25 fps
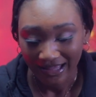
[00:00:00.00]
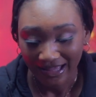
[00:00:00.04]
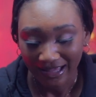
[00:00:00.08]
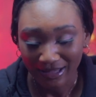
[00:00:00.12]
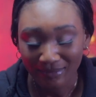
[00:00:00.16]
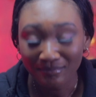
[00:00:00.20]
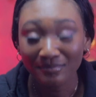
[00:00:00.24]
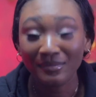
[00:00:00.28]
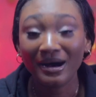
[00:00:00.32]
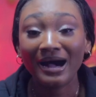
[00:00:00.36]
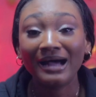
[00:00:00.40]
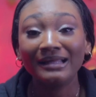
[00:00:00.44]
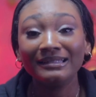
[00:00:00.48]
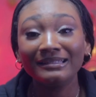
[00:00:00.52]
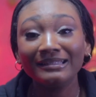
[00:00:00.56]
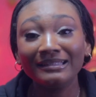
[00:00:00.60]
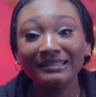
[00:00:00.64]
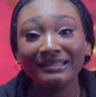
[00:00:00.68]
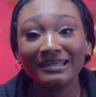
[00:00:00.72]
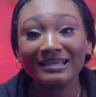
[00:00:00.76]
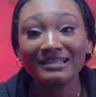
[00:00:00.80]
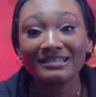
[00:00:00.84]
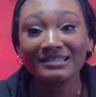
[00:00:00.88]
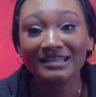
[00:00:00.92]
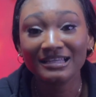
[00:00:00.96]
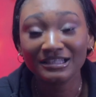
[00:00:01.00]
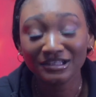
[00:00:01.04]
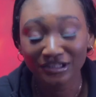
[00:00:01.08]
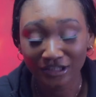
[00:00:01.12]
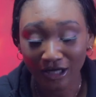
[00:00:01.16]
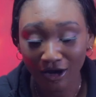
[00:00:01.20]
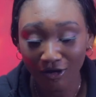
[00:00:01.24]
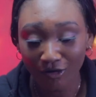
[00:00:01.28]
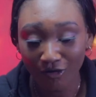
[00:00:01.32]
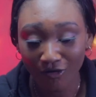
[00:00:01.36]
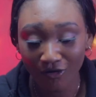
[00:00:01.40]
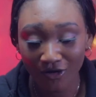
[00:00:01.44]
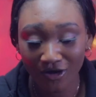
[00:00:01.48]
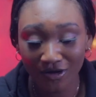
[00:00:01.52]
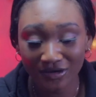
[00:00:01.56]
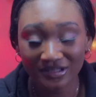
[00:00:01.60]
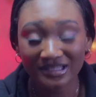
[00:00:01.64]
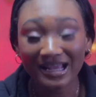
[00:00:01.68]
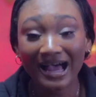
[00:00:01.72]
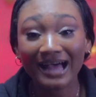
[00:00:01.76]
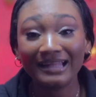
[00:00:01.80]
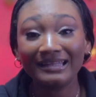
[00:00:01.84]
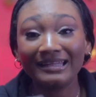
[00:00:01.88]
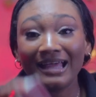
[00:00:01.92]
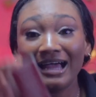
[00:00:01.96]
Hemani essential oils,
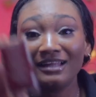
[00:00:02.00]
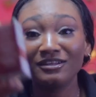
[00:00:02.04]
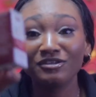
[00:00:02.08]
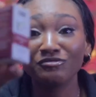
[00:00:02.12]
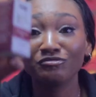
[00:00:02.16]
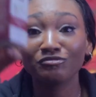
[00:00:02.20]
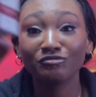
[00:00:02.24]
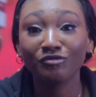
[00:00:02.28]
and they are the